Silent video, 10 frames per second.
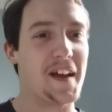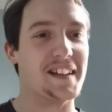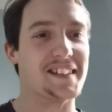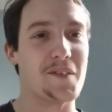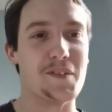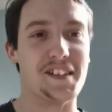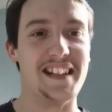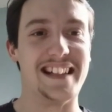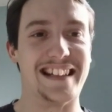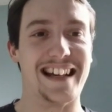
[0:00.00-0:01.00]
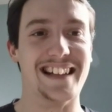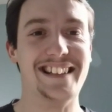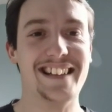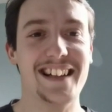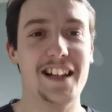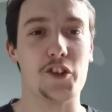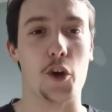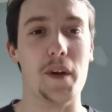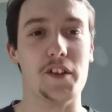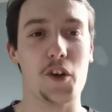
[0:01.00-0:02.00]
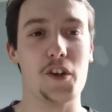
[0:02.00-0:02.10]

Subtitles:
things. I haven't seen it yet. So he's